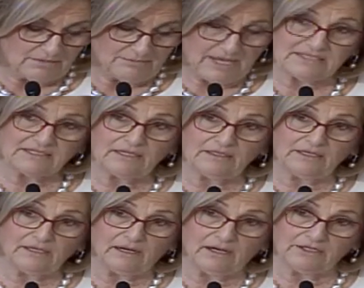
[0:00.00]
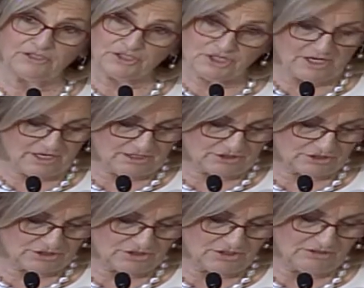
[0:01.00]
basically
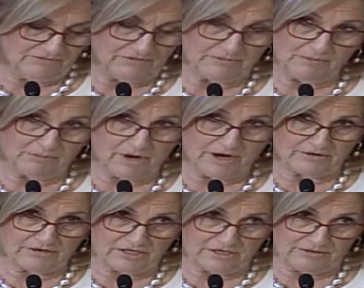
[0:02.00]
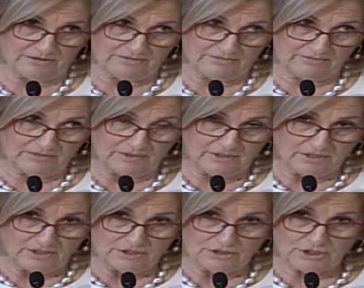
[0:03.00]
unchanged from the prior year.
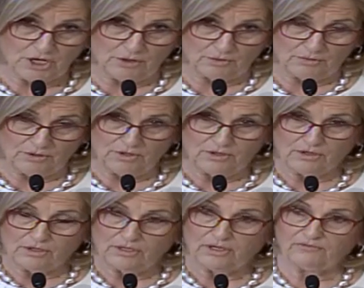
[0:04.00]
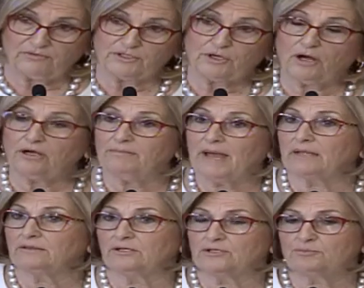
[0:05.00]
So, if we talk
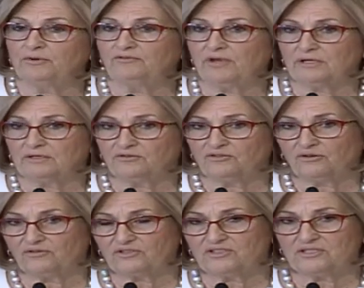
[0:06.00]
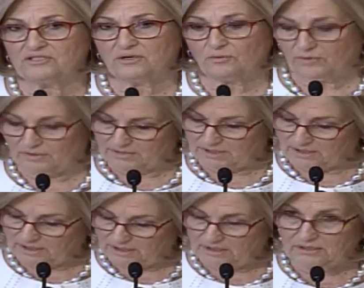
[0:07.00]
about those preventative services that women
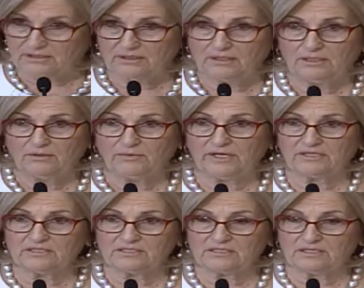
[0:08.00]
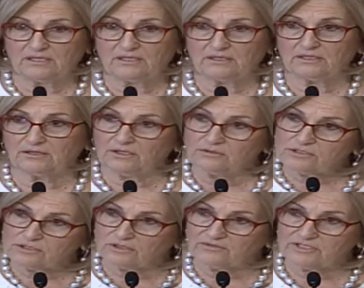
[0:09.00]
need, we can see that
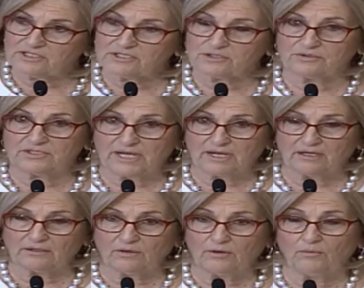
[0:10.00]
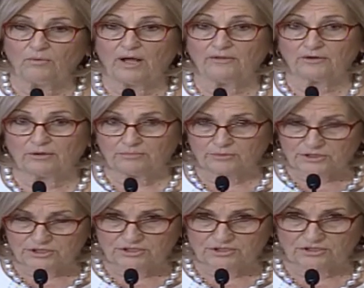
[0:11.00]
those services are down while their
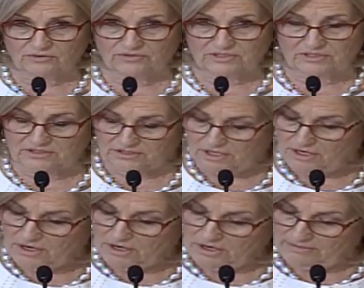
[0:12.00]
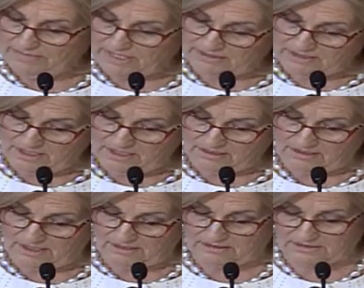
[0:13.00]
abortion services are maintained
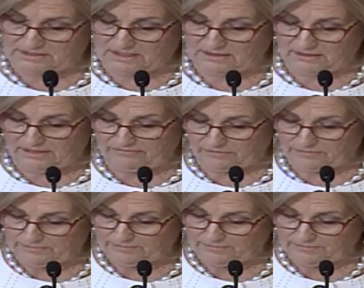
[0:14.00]
at the same level.